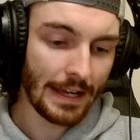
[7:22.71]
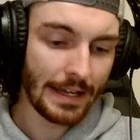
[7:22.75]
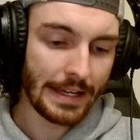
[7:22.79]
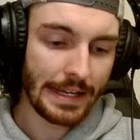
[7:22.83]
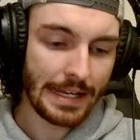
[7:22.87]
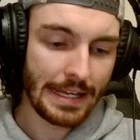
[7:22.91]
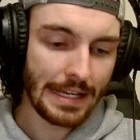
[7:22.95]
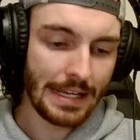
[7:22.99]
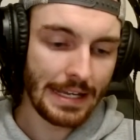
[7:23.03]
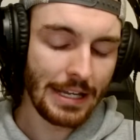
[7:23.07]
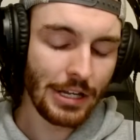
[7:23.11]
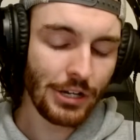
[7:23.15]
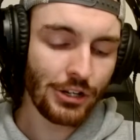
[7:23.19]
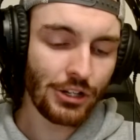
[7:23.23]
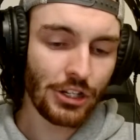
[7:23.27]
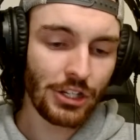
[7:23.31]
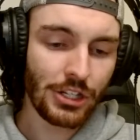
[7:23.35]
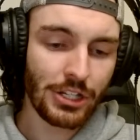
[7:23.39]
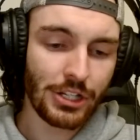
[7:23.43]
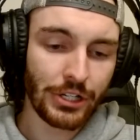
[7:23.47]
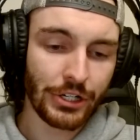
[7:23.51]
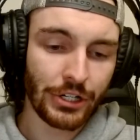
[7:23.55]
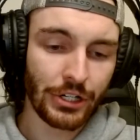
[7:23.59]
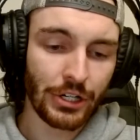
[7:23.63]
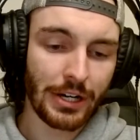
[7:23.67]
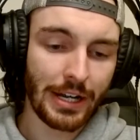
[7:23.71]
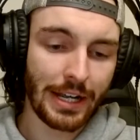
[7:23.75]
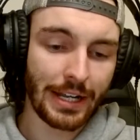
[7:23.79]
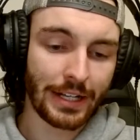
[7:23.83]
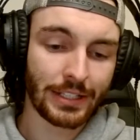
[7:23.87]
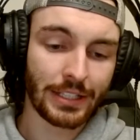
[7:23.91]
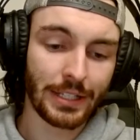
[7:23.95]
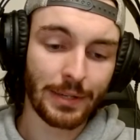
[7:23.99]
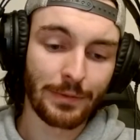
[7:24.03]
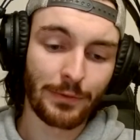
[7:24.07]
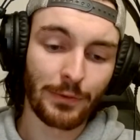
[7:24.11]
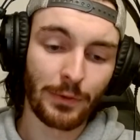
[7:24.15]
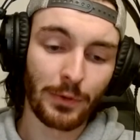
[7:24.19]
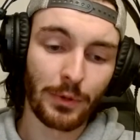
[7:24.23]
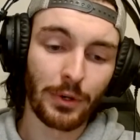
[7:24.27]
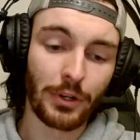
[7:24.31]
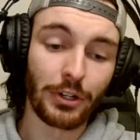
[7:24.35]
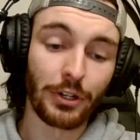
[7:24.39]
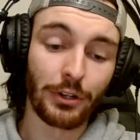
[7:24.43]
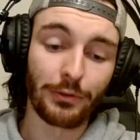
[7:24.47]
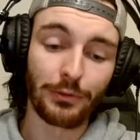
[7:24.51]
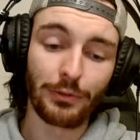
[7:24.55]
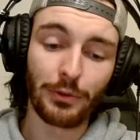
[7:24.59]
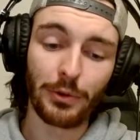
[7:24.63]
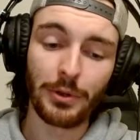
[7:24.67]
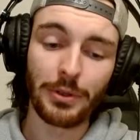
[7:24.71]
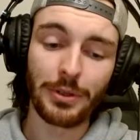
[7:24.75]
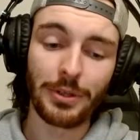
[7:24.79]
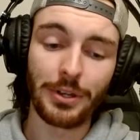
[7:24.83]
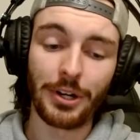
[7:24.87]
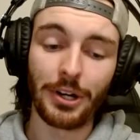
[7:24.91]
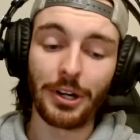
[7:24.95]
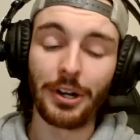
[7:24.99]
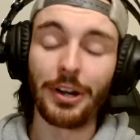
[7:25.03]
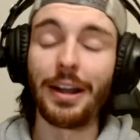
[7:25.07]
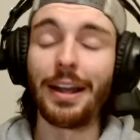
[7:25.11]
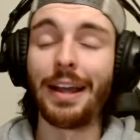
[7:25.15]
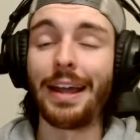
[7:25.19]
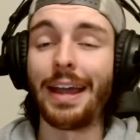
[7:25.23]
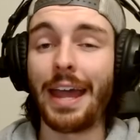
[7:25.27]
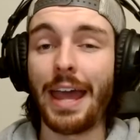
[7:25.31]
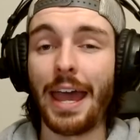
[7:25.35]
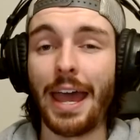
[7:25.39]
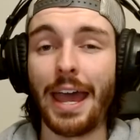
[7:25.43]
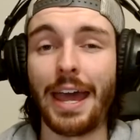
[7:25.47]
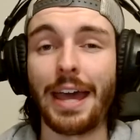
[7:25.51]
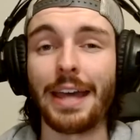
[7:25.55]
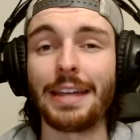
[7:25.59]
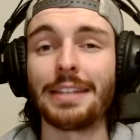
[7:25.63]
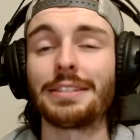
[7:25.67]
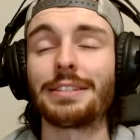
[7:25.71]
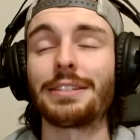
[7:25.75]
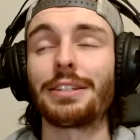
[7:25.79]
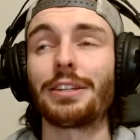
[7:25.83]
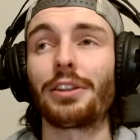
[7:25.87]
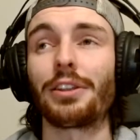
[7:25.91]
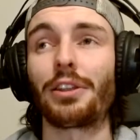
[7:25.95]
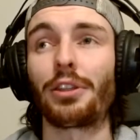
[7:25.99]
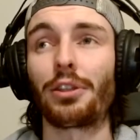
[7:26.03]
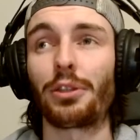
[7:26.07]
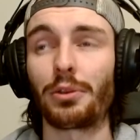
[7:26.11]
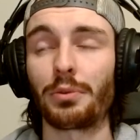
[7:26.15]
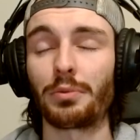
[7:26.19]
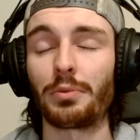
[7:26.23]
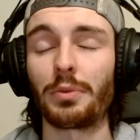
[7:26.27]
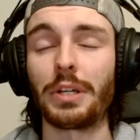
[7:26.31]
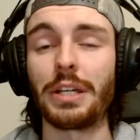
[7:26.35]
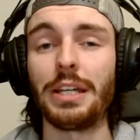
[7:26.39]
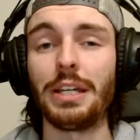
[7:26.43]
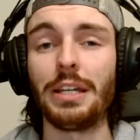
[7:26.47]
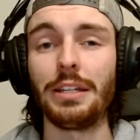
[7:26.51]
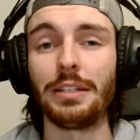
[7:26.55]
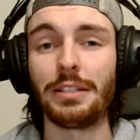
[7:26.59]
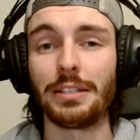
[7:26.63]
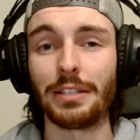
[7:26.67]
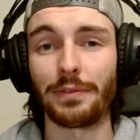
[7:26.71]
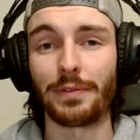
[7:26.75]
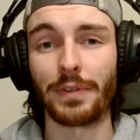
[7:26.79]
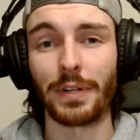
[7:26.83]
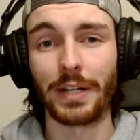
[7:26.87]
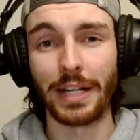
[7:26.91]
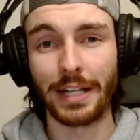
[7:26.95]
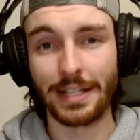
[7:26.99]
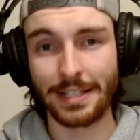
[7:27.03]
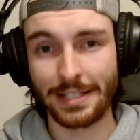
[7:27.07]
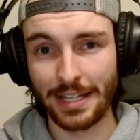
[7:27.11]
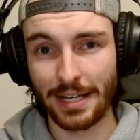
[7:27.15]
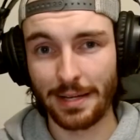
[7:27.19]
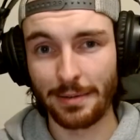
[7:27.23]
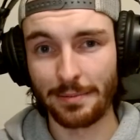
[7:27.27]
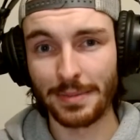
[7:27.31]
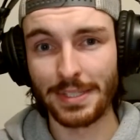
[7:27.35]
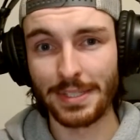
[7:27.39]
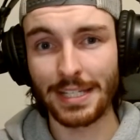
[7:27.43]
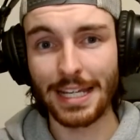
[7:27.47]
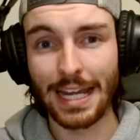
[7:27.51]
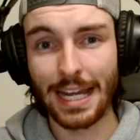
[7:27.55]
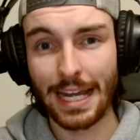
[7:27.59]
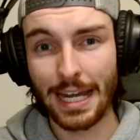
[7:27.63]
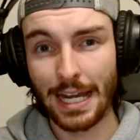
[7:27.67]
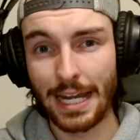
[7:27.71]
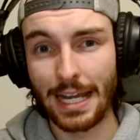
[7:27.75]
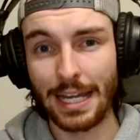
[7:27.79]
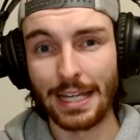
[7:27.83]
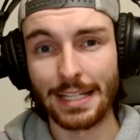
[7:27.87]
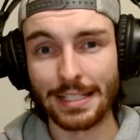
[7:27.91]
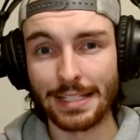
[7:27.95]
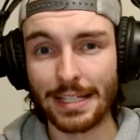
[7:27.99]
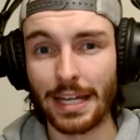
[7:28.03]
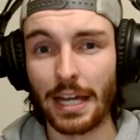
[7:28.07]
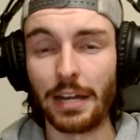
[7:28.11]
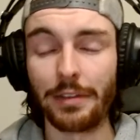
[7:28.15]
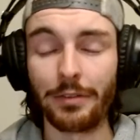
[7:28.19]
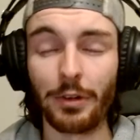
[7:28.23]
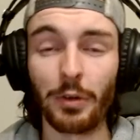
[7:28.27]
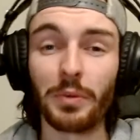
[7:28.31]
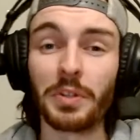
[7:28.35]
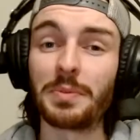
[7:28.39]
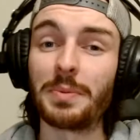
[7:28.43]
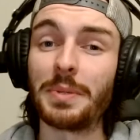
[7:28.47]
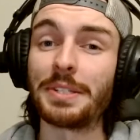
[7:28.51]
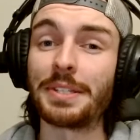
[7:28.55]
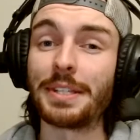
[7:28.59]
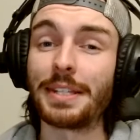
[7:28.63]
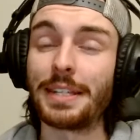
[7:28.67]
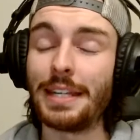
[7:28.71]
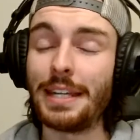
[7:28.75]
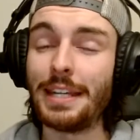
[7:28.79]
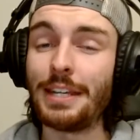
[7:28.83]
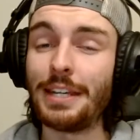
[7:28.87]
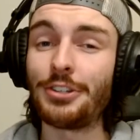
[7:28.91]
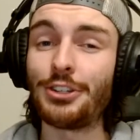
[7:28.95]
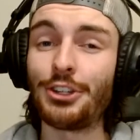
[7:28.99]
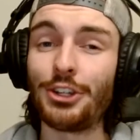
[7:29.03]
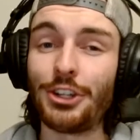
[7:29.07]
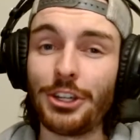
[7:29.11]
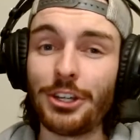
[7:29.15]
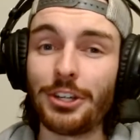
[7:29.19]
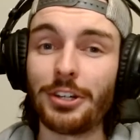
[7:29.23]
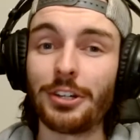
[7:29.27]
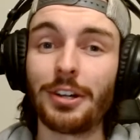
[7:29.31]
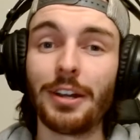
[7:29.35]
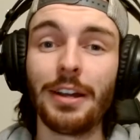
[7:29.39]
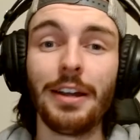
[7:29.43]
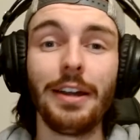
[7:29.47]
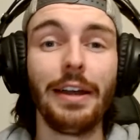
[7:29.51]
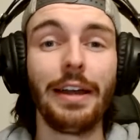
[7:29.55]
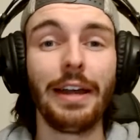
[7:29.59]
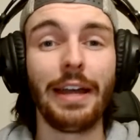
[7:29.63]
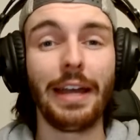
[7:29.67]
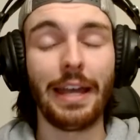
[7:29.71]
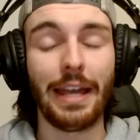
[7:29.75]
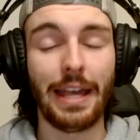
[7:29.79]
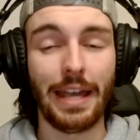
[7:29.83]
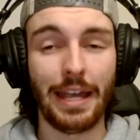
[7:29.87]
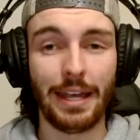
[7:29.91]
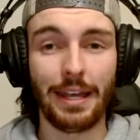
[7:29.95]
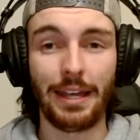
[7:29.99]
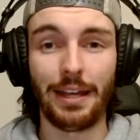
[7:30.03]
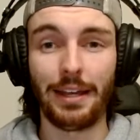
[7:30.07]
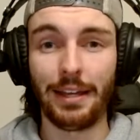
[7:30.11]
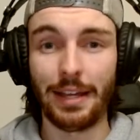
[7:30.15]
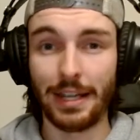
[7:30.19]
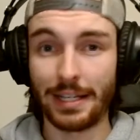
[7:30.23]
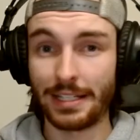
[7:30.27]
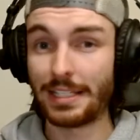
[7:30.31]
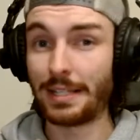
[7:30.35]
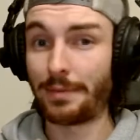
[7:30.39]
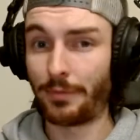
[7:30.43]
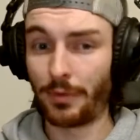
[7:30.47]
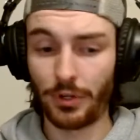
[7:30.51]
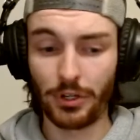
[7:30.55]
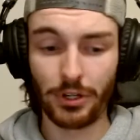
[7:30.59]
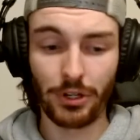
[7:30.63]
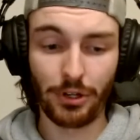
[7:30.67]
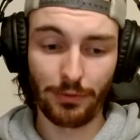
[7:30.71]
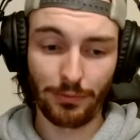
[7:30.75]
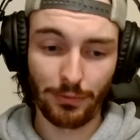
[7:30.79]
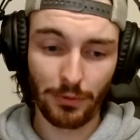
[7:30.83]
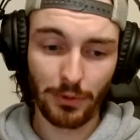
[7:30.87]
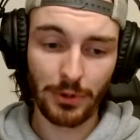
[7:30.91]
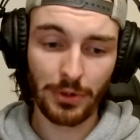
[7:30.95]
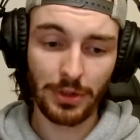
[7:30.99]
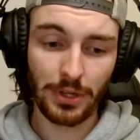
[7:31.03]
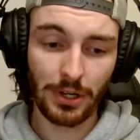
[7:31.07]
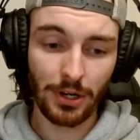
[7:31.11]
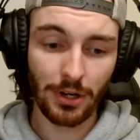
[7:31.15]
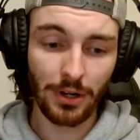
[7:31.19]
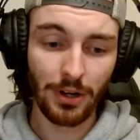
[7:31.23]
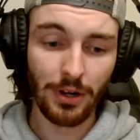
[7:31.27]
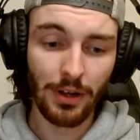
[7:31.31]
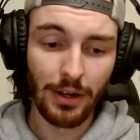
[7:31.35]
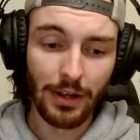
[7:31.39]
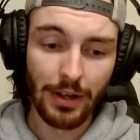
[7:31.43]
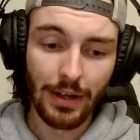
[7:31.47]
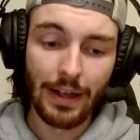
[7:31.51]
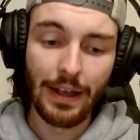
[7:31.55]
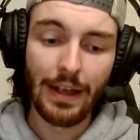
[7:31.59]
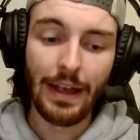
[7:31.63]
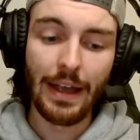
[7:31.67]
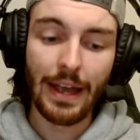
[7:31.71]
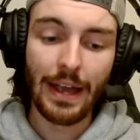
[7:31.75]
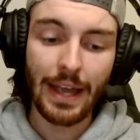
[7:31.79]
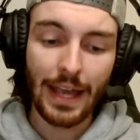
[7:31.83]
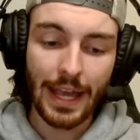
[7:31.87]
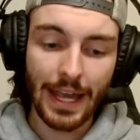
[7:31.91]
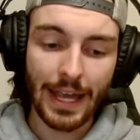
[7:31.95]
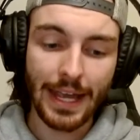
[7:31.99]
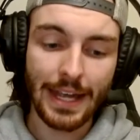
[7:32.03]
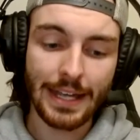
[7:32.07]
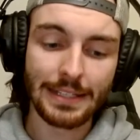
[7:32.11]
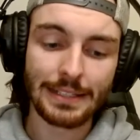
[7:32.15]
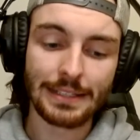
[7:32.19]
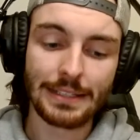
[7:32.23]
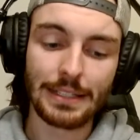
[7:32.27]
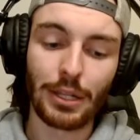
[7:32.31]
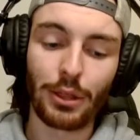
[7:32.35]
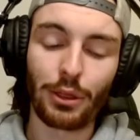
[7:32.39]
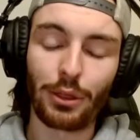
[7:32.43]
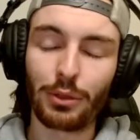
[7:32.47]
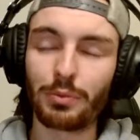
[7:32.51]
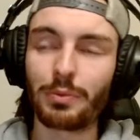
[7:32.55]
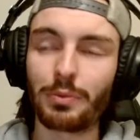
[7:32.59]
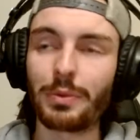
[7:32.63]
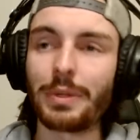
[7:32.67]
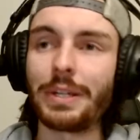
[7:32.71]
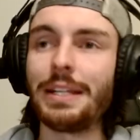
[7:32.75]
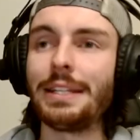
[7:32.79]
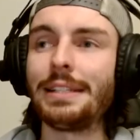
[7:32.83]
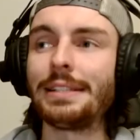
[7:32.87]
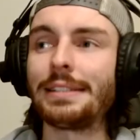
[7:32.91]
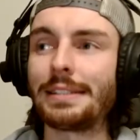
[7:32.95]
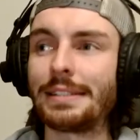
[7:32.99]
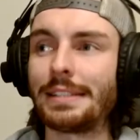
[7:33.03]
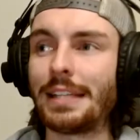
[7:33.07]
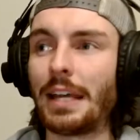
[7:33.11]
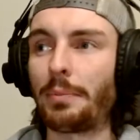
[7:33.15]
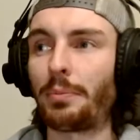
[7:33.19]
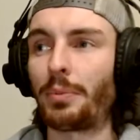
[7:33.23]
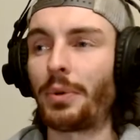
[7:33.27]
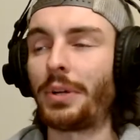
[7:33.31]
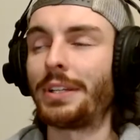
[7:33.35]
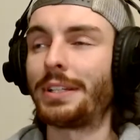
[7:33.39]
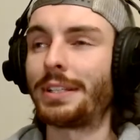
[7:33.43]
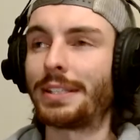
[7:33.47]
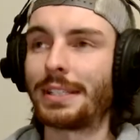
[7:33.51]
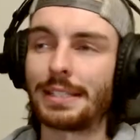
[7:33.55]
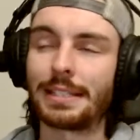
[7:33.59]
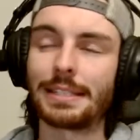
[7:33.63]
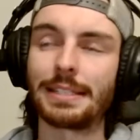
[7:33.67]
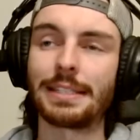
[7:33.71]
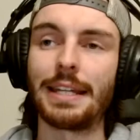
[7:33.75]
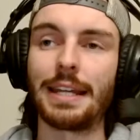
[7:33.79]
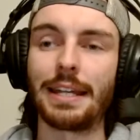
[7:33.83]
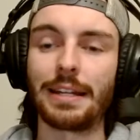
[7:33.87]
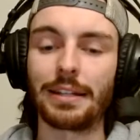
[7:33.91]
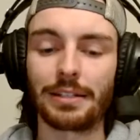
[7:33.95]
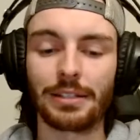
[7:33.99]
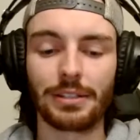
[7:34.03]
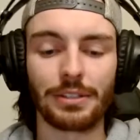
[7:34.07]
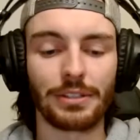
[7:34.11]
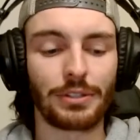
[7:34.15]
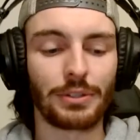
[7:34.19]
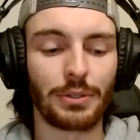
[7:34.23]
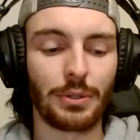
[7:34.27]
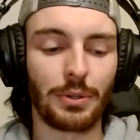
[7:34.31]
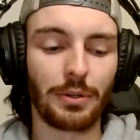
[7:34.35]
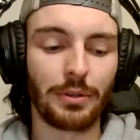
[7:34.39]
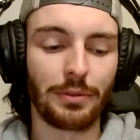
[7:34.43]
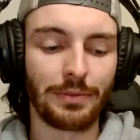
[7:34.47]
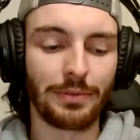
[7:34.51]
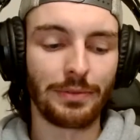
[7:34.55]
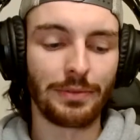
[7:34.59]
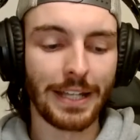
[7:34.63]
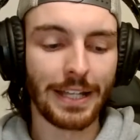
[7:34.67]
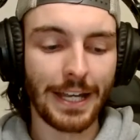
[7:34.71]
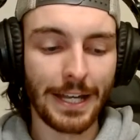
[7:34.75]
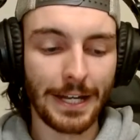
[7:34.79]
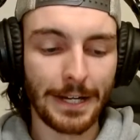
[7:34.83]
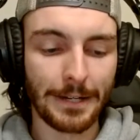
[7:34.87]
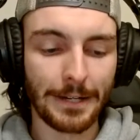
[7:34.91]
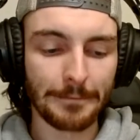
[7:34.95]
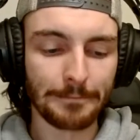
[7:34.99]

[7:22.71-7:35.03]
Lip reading: Each year, except for your fourth year, has 3 different exams inside of it, which means that each year, except for your fourth year, has 3 separate, distinct sort of like